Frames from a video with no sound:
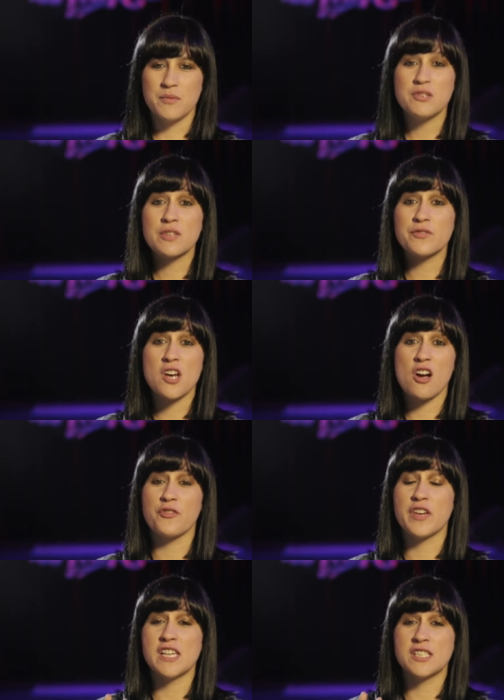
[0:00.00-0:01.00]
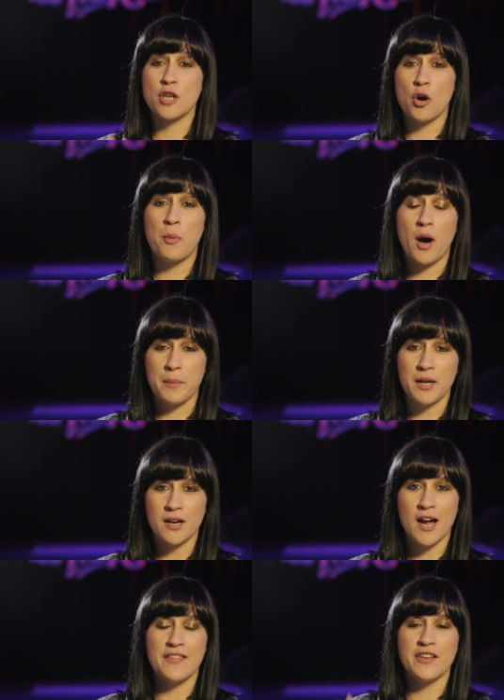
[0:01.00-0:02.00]
Music photography is so
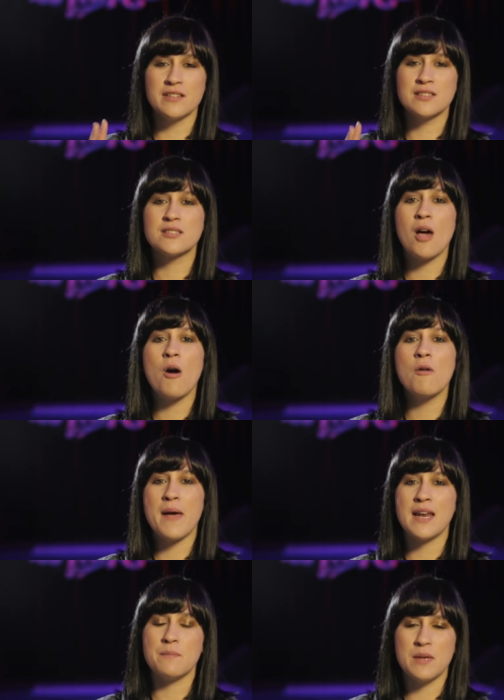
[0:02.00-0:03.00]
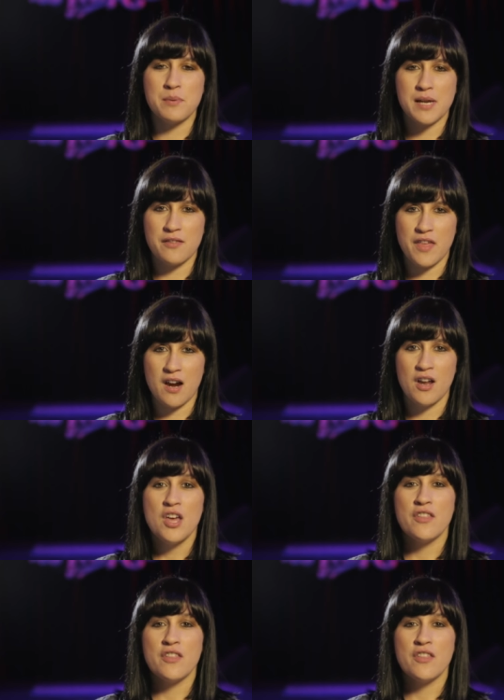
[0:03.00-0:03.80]
popular and there are so many people out there